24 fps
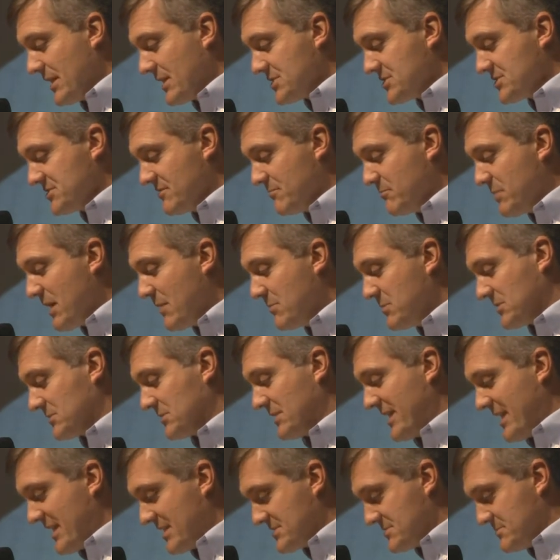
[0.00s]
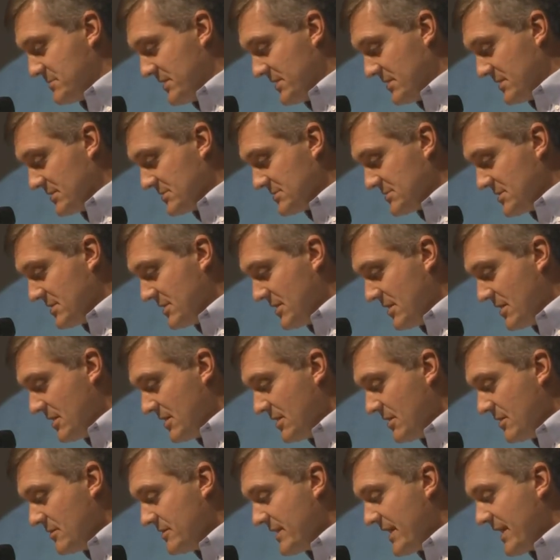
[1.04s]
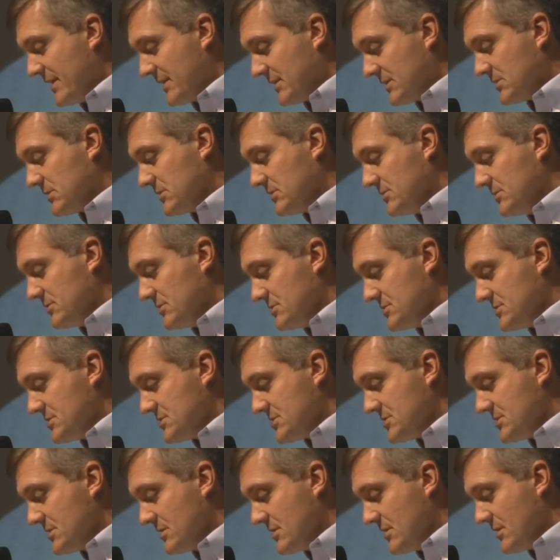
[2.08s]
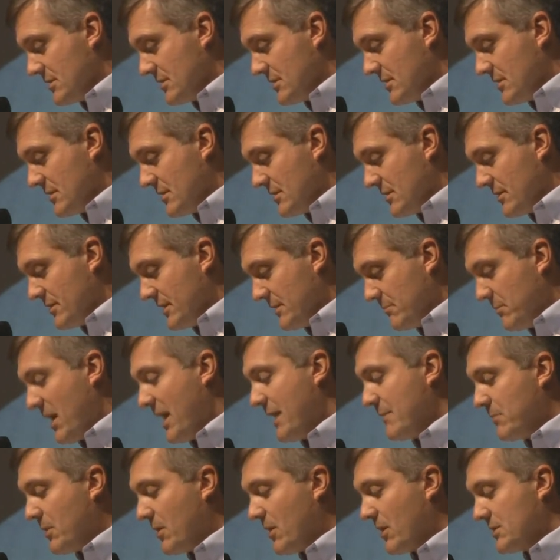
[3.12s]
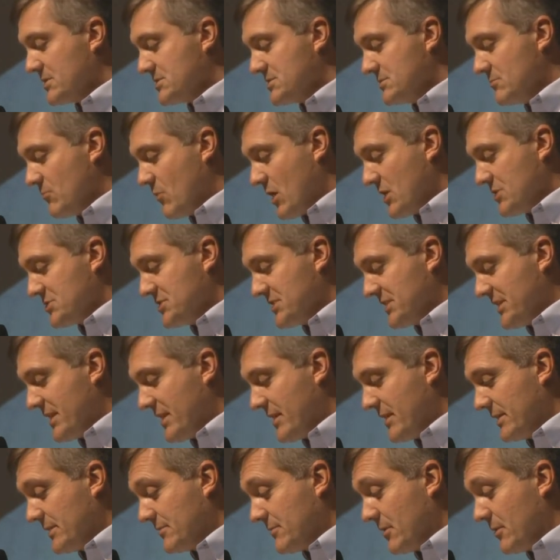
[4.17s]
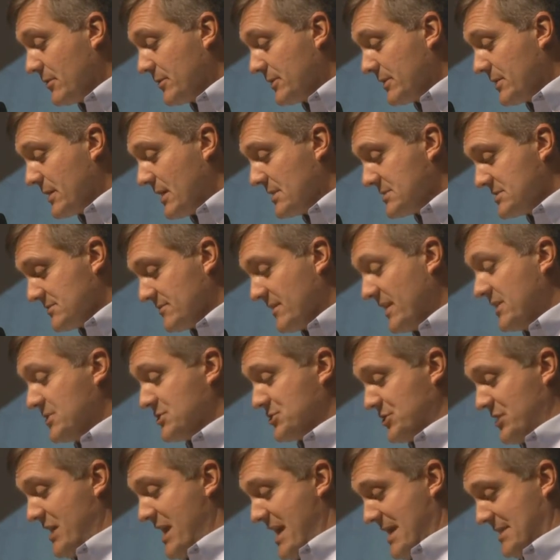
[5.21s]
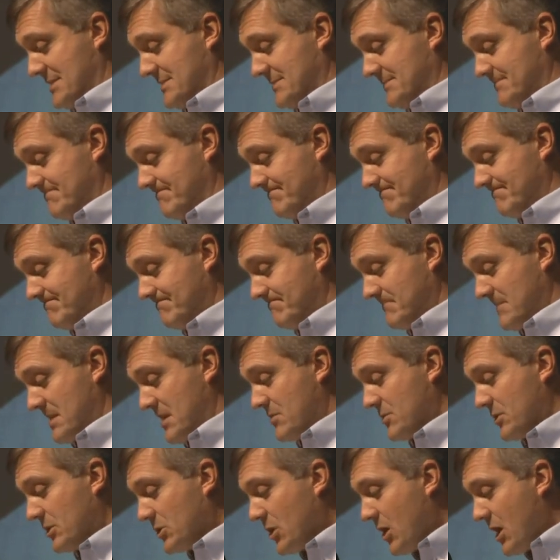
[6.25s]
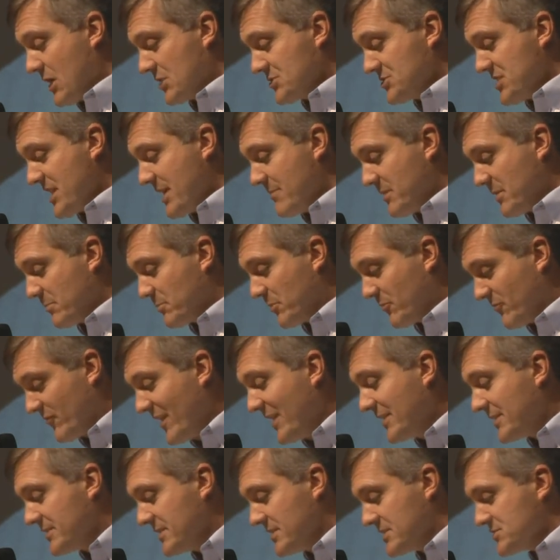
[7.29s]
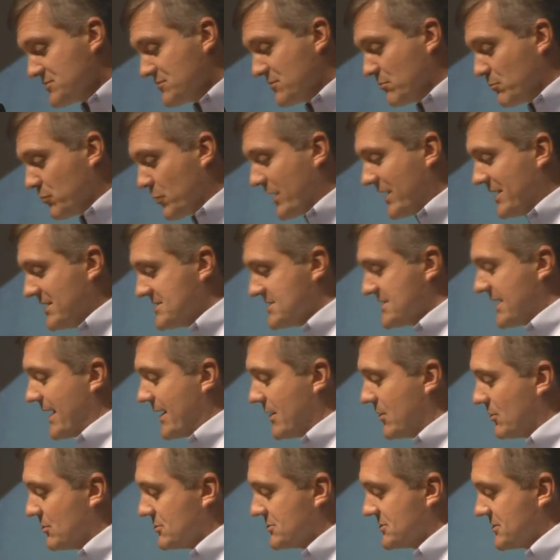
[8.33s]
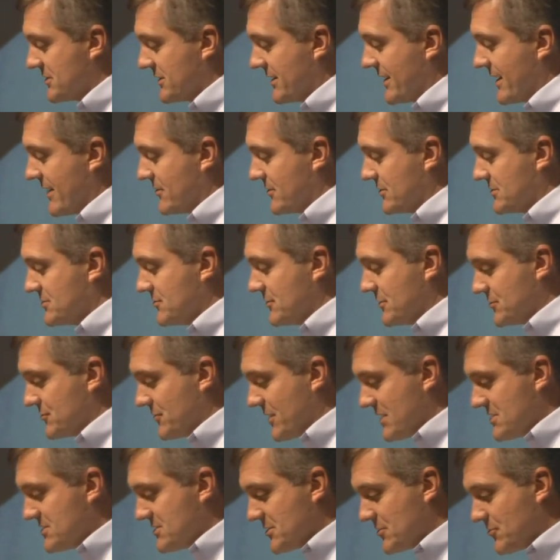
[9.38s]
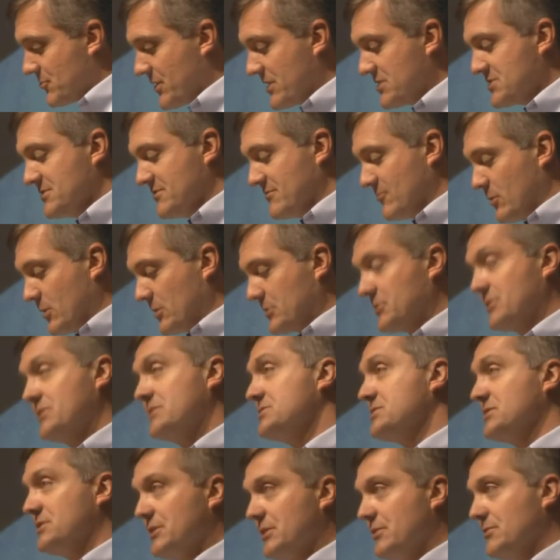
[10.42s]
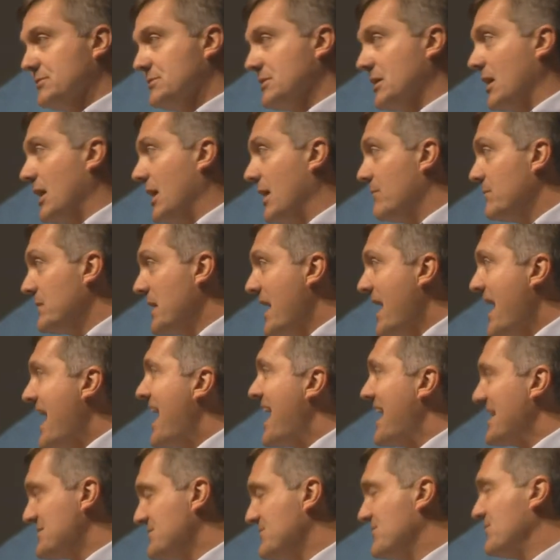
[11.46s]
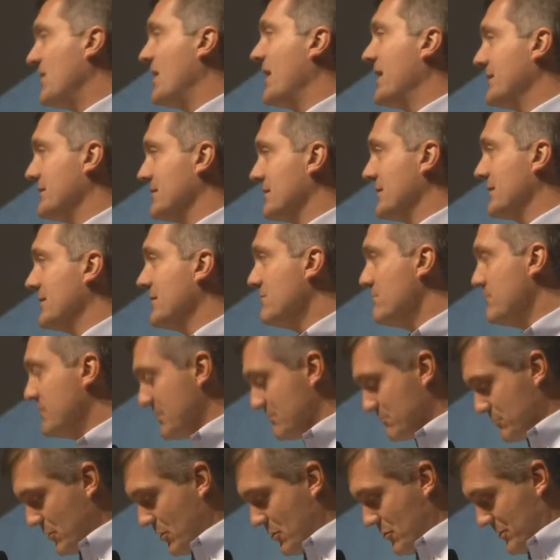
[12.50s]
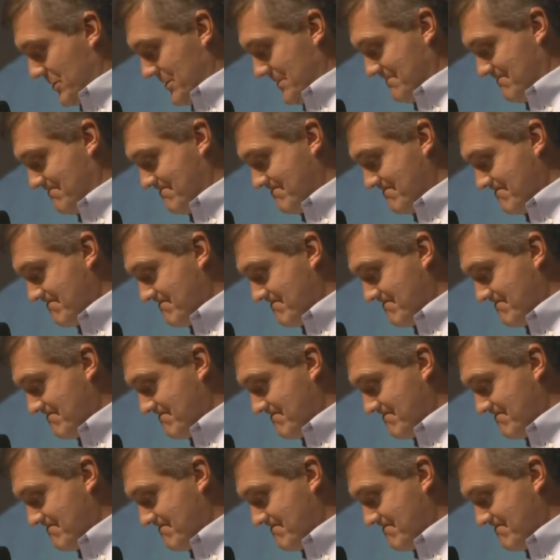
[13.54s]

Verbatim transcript: collection of public lands bills that includes the bipartisan Washington County Growth and Conservation Act. The logjam that prevented us from bringing stakeholders together to address the creation of wilderness in Utah has finally been broken.